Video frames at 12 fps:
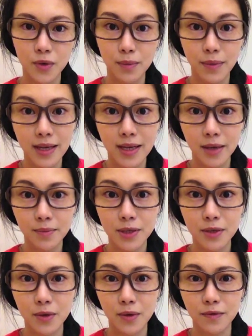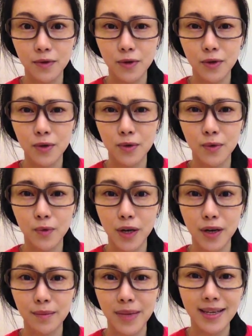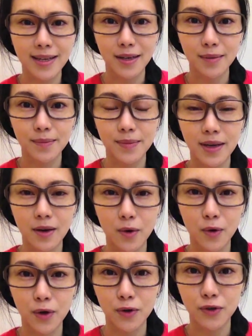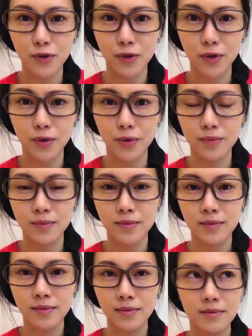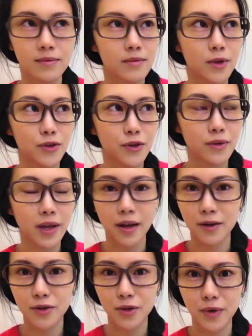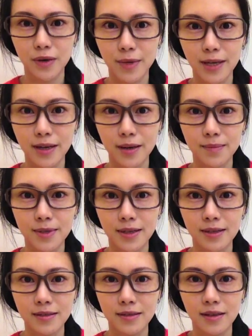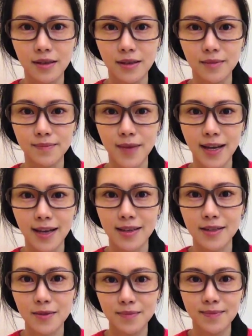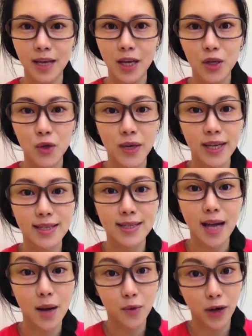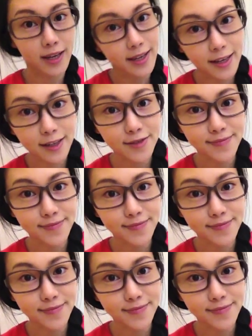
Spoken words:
with makeup, so if you don't wear makeup or don't know or don't care to wear makeup, then I guess you can stop right here.